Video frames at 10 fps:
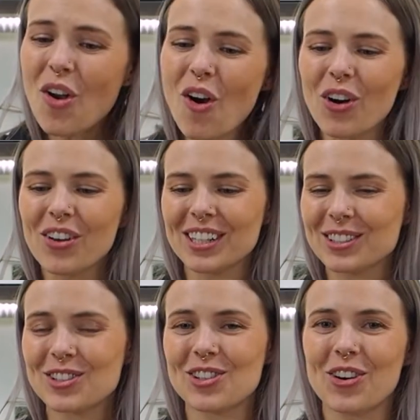Oh, that's
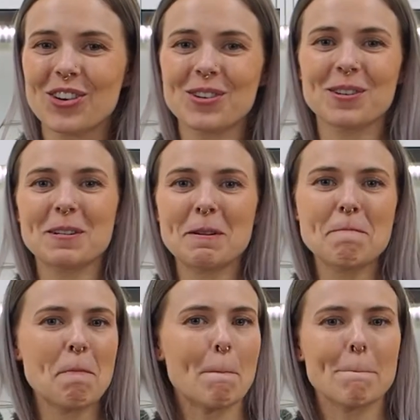so good.
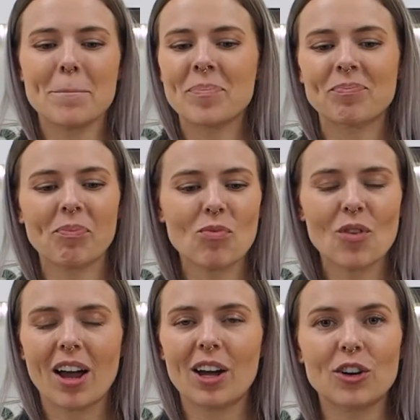
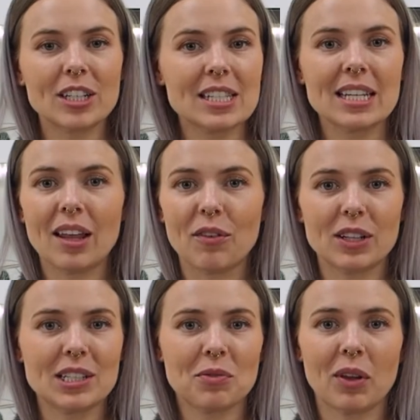I honestly love
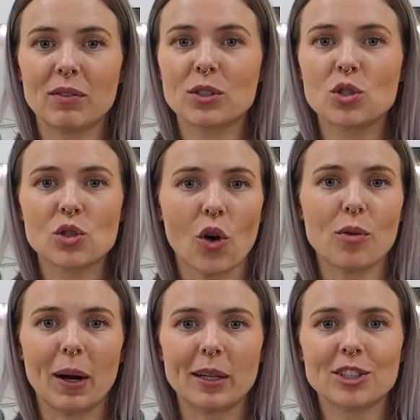these flavors so
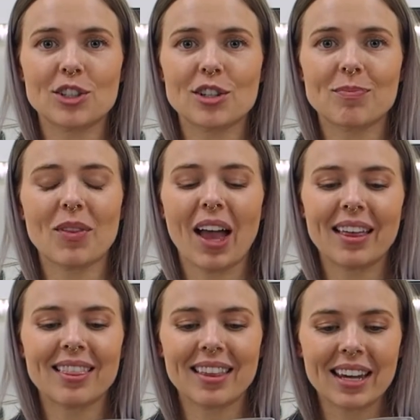much. I
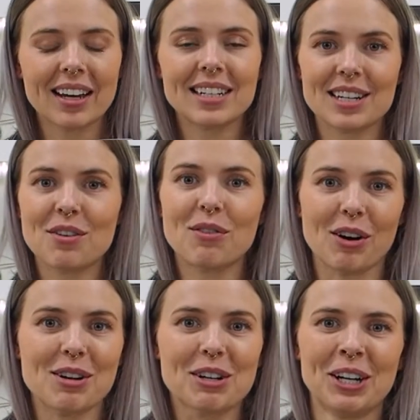think I did a
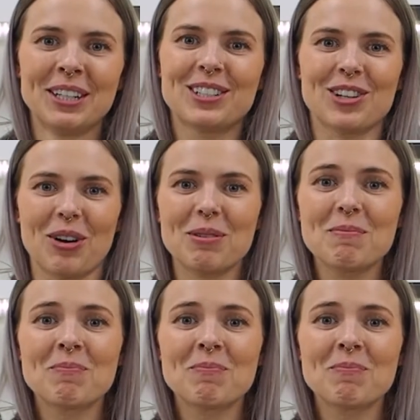very good job.